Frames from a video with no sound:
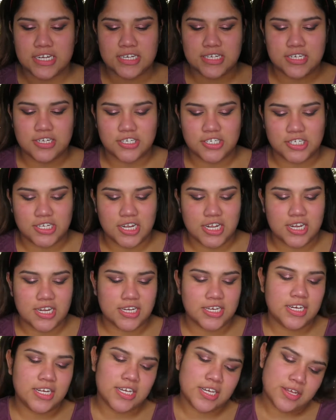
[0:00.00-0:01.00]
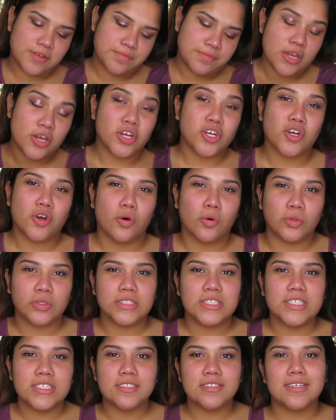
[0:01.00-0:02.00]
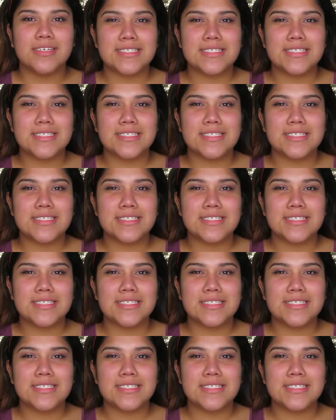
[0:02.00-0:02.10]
in the shade Golden.